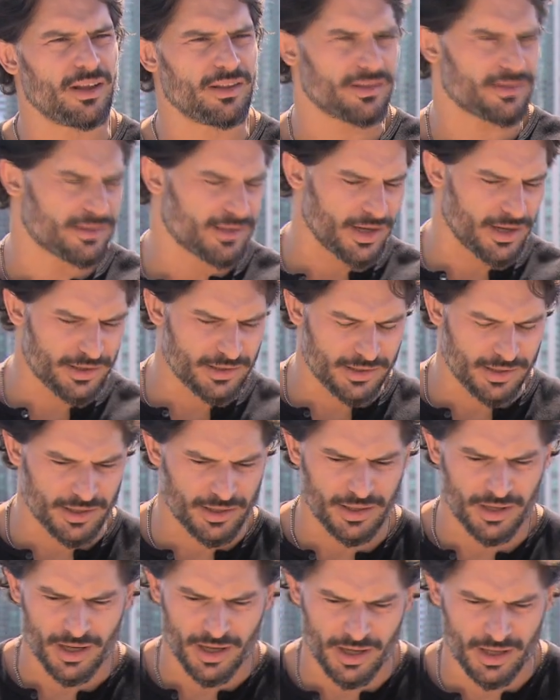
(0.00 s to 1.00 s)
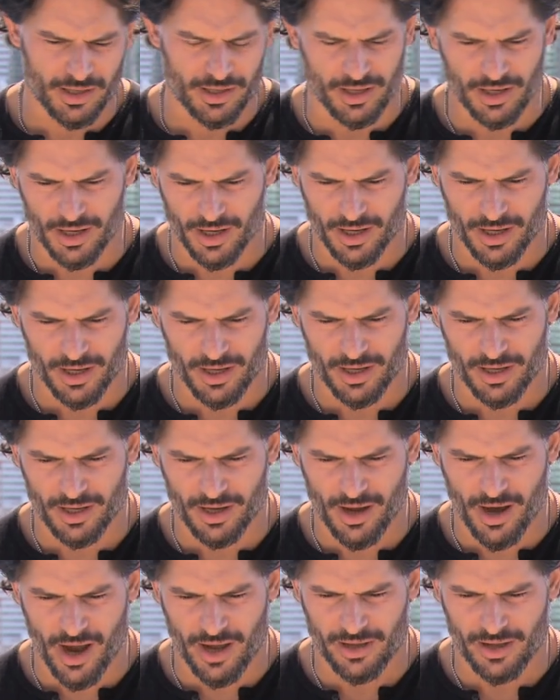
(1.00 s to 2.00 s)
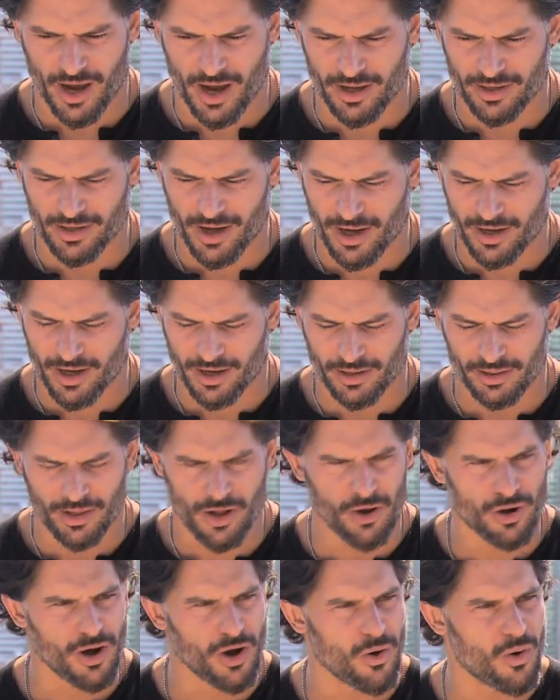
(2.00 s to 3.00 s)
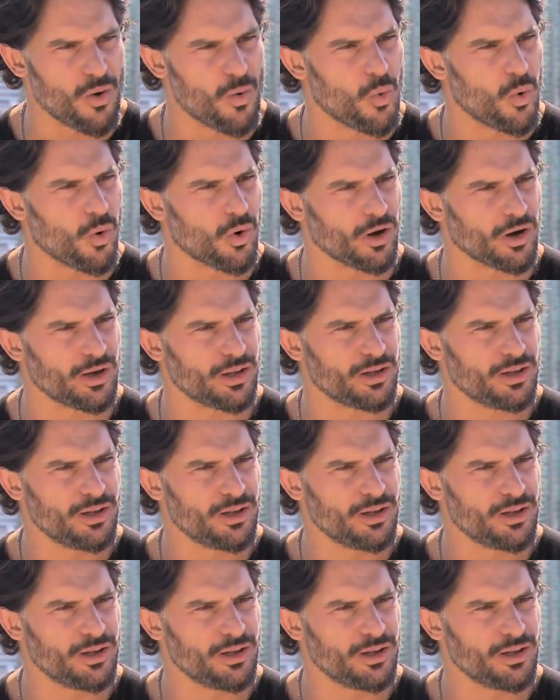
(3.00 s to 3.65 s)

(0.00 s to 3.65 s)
In the States, and you know, I got a logo award.